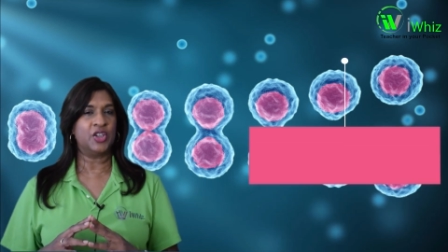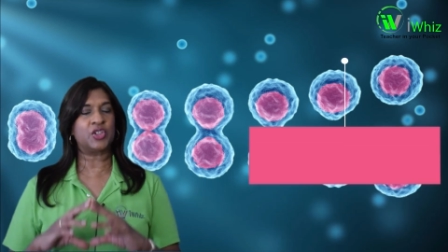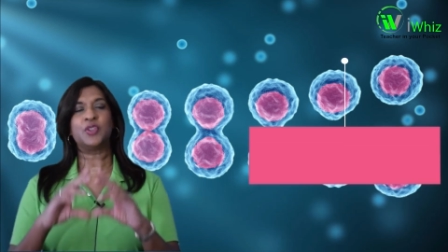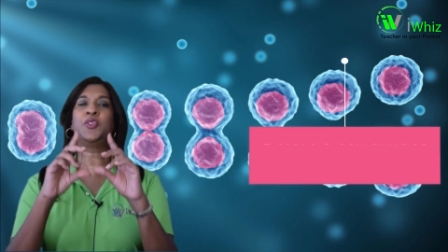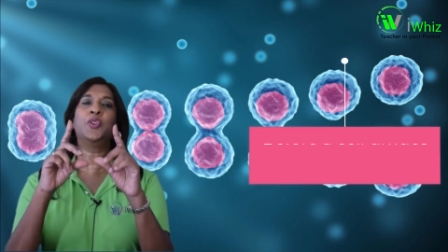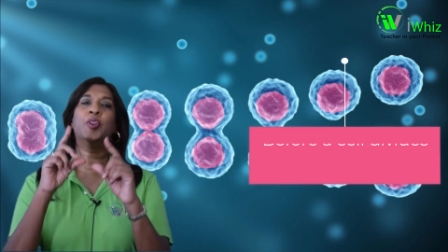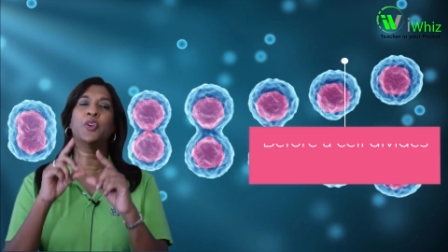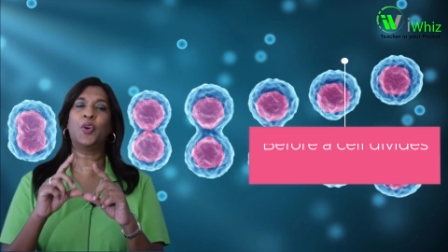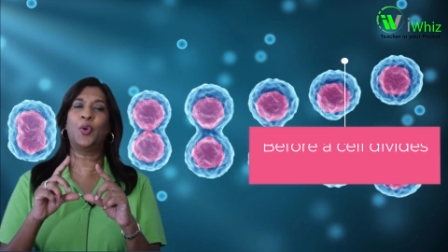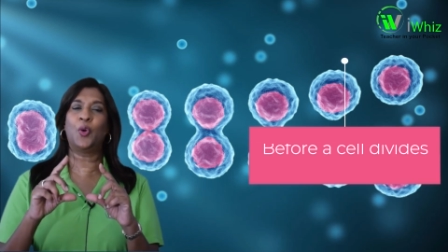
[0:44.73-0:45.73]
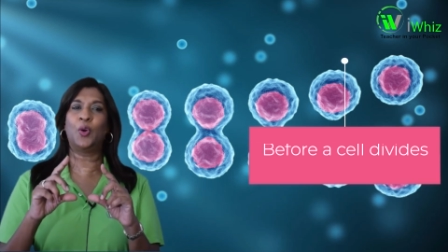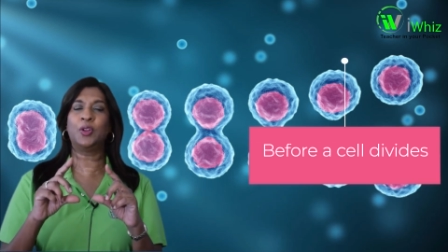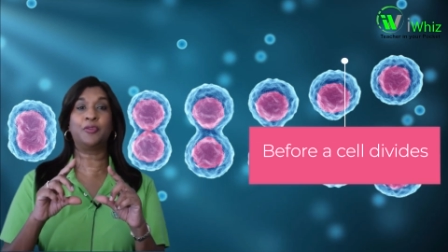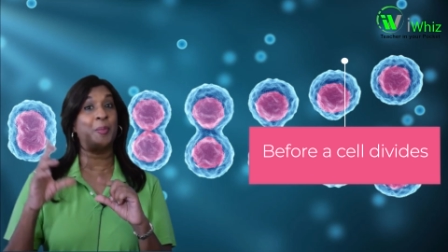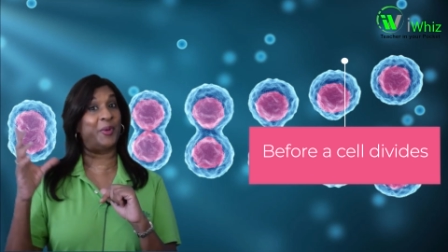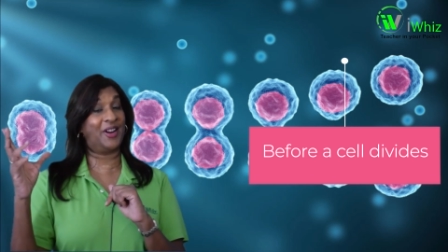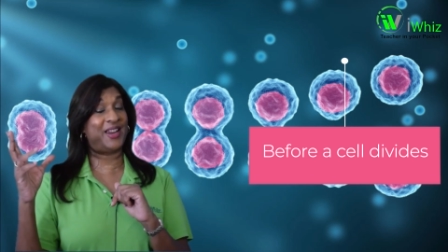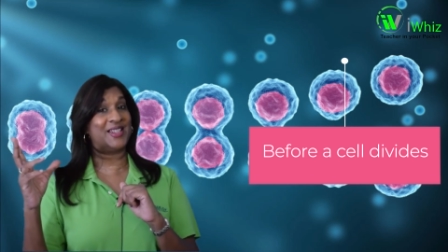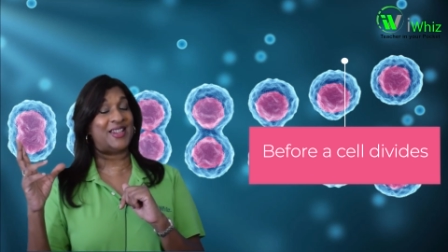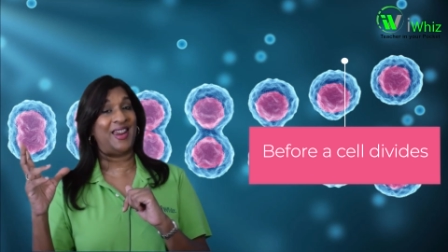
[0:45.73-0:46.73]
So if you recall from
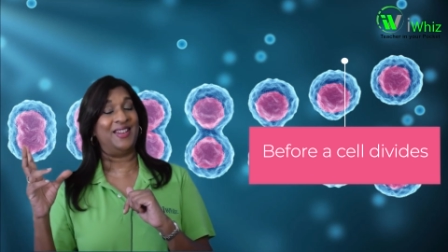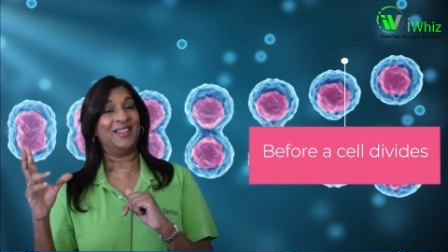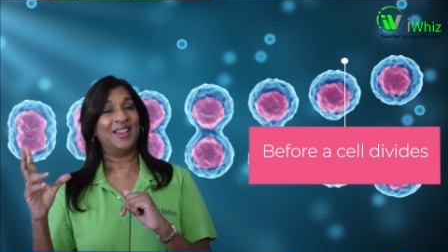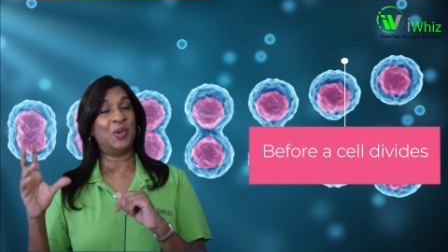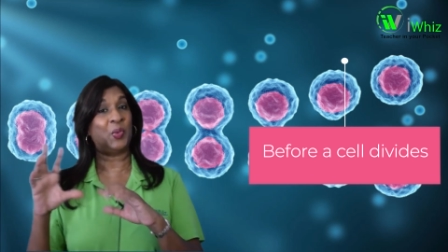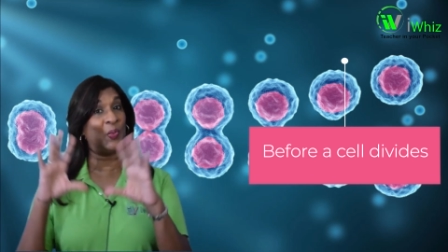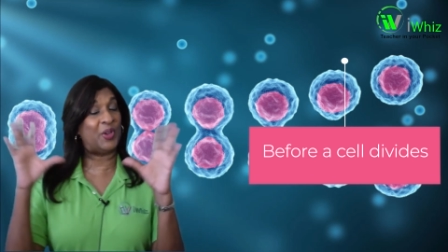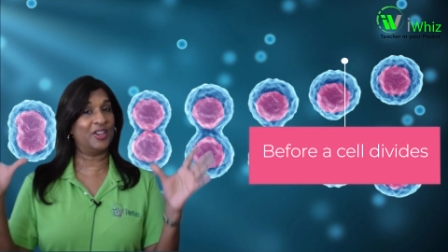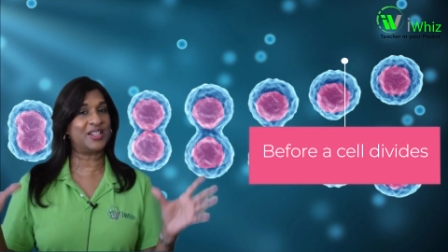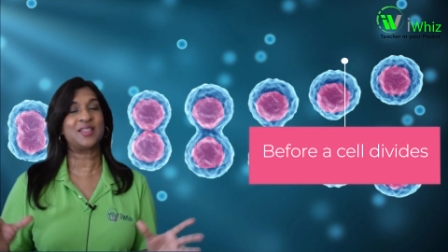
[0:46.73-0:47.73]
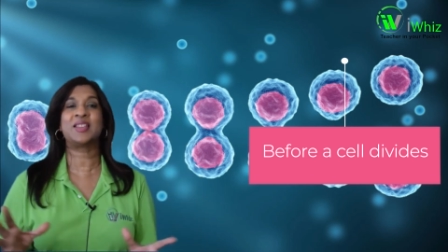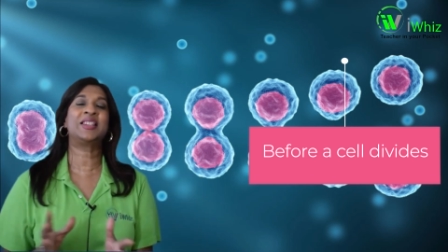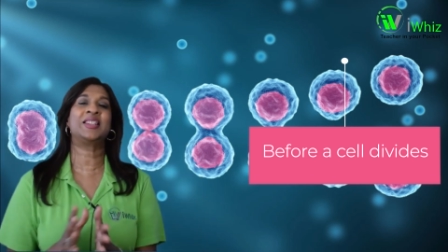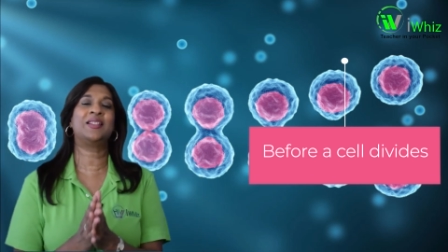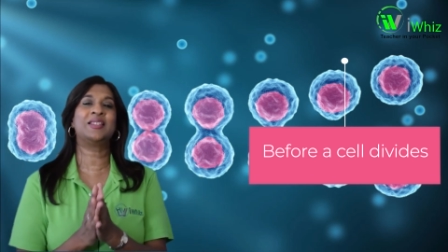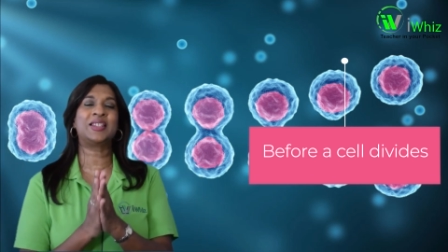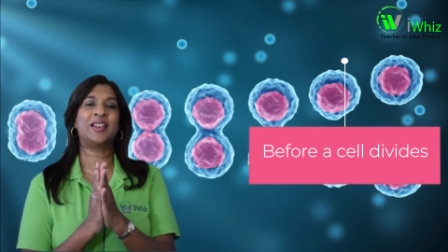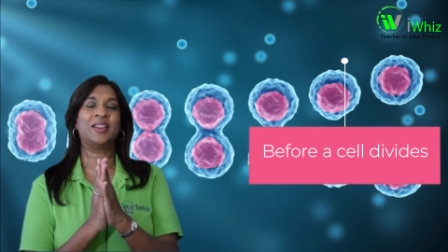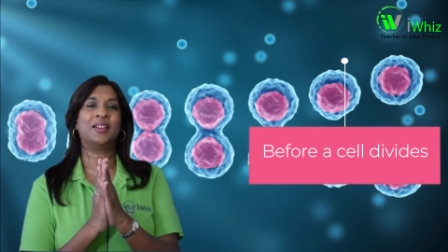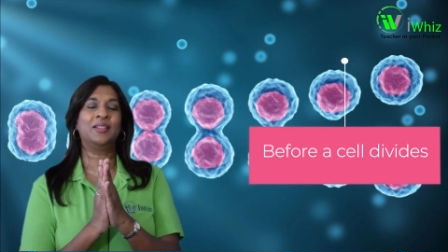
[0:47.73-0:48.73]
grade 10, when we looked at the cell
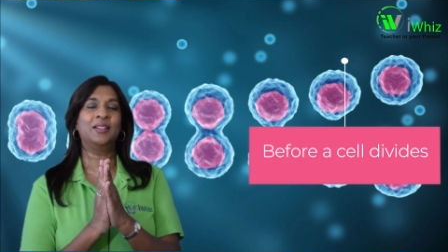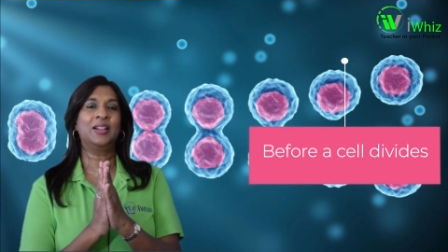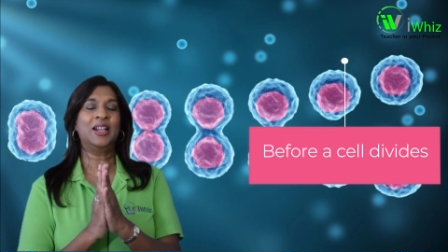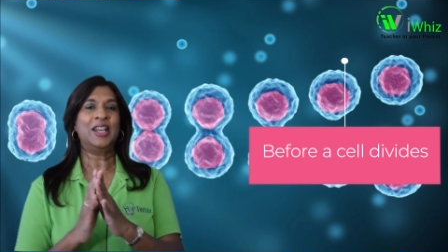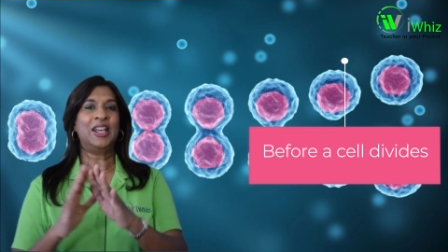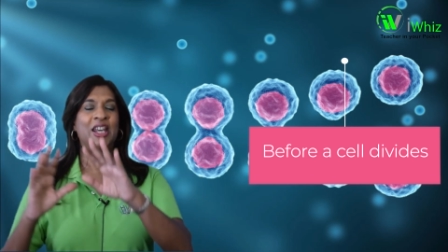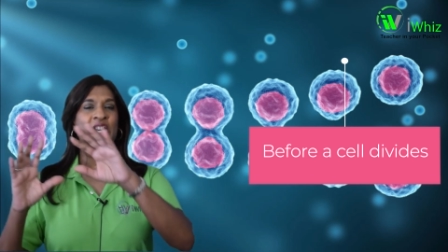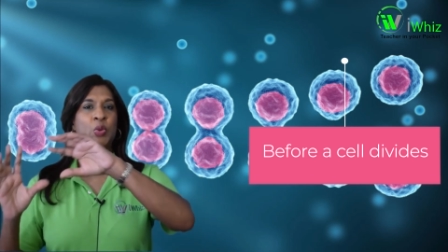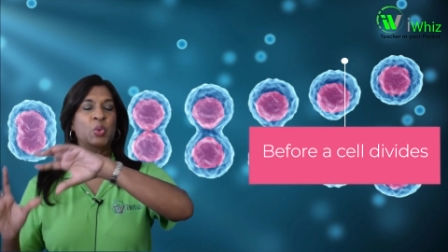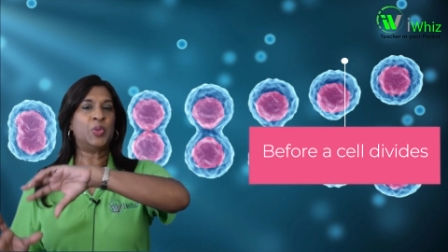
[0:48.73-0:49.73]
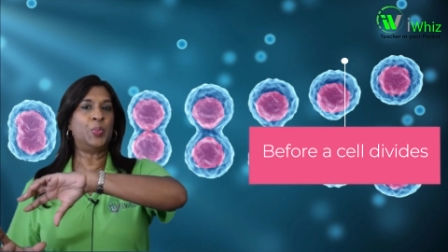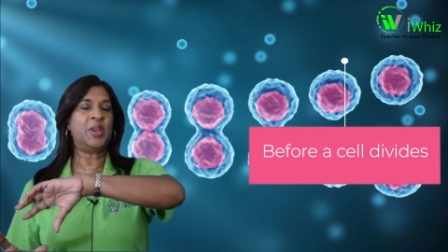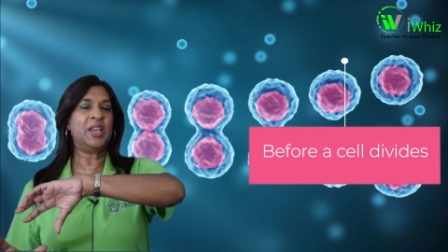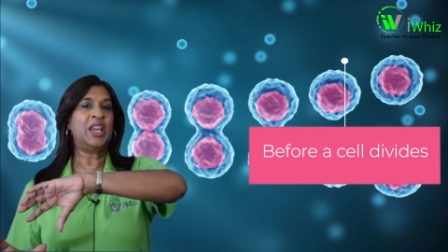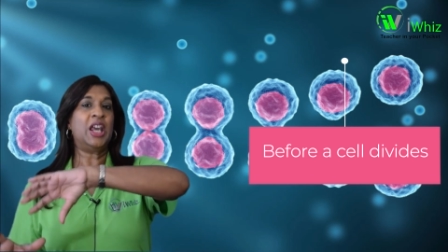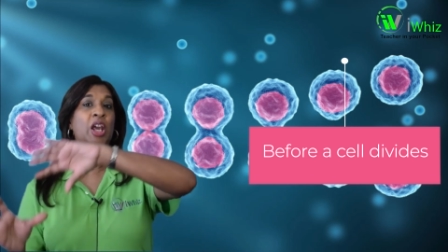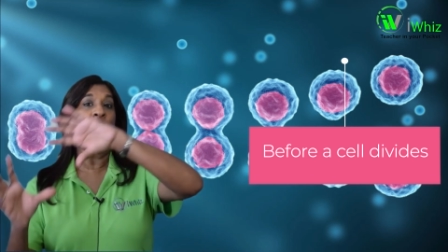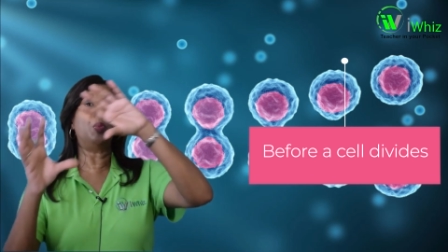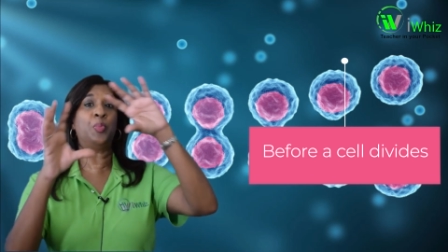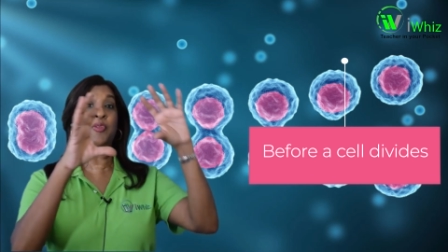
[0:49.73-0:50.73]
cycle, it would be
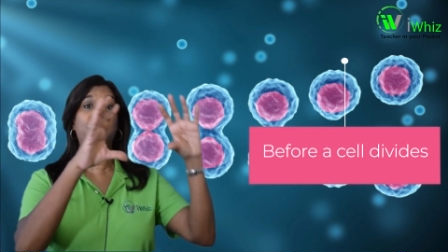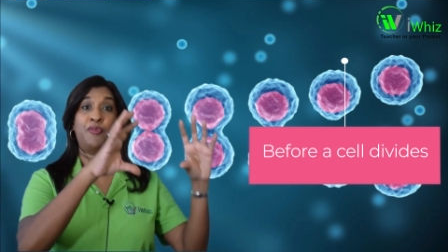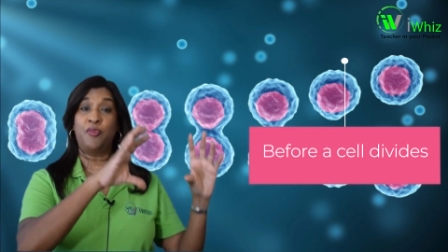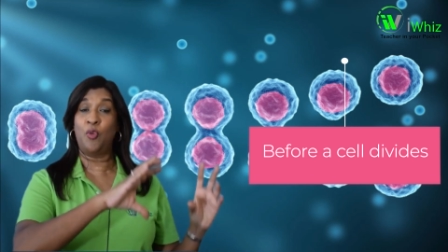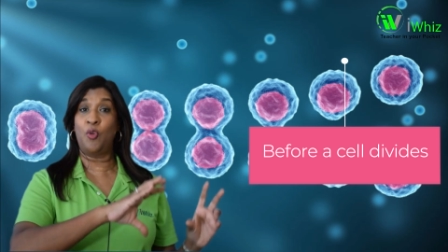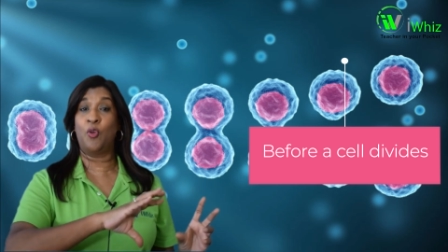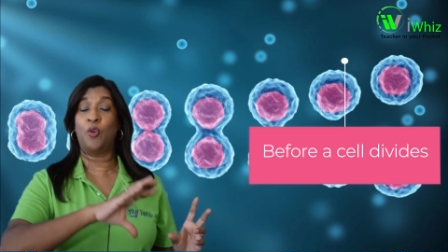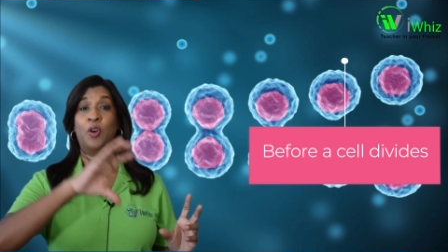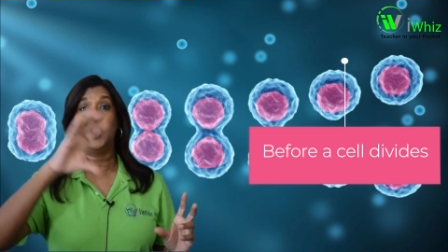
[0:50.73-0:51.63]
before